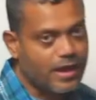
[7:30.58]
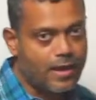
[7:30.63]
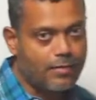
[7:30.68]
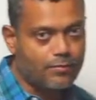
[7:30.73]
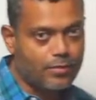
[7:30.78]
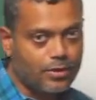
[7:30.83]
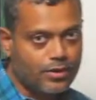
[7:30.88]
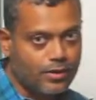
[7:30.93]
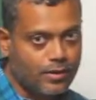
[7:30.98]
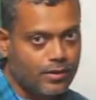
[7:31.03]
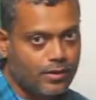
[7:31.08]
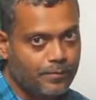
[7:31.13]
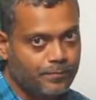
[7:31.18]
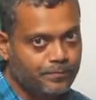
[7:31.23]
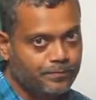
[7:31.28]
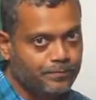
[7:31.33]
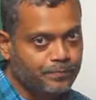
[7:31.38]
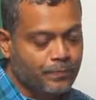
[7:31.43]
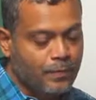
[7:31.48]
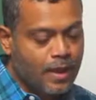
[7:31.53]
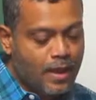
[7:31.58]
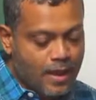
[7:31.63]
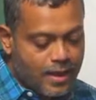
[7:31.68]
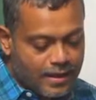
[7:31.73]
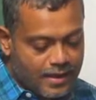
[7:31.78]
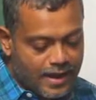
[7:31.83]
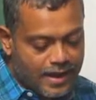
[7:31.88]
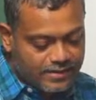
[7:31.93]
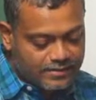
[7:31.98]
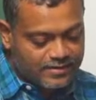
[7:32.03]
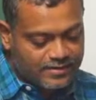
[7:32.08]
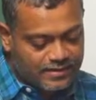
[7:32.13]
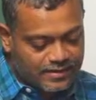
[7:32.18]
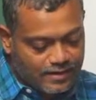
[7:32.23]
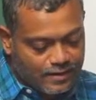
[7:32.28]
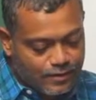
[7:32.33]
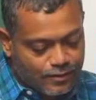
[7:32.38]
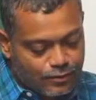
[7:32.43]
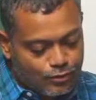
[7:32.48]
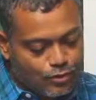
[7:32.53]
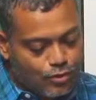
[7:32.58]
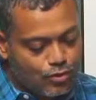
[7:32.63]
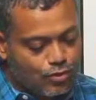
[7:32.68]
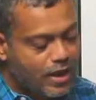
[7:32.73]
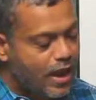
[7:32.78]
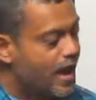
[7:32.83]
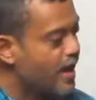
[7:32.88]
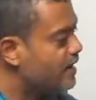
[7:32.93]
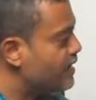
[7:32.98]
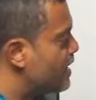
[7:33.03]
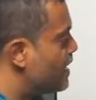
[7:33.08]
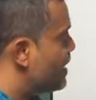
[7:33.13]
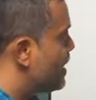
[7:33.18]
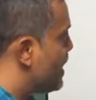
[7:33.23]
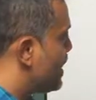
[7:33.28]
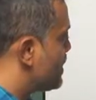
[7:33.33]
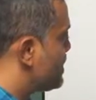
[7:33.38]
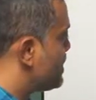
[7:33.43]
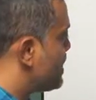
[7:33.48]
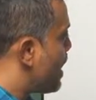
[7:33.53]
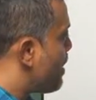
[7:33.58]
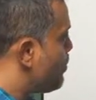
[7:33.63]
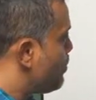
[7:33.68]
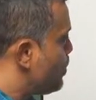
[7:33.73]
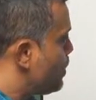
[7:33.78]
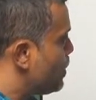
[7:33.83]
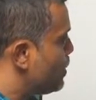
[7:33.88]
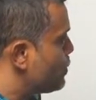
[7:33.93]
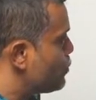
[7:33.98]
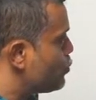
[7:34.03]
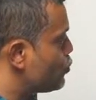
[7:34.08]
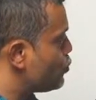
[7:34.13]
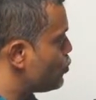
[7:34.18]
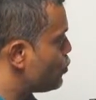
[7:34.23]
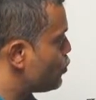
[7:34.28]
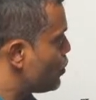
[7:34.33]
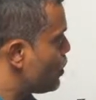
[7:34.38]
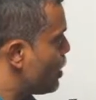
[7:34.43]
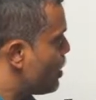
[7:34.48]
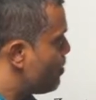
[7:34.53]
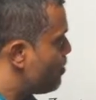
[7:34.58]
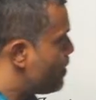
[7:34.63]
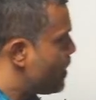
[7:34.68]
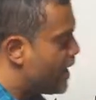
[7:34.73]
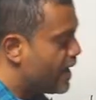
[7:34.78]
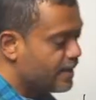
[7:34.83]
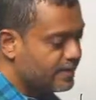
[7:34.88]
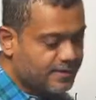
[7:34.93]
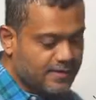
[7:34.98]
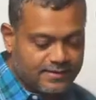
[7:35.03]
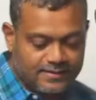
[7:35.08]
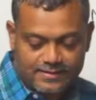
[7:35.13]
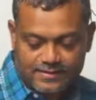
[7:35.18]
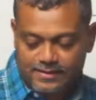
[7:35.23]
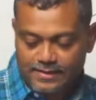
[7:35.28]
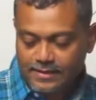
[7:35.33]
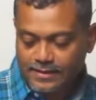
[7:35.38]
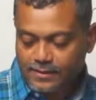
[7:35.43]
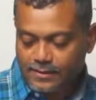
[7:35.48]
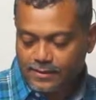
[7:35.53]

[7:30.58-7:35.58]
capital. Let's look at an example to make this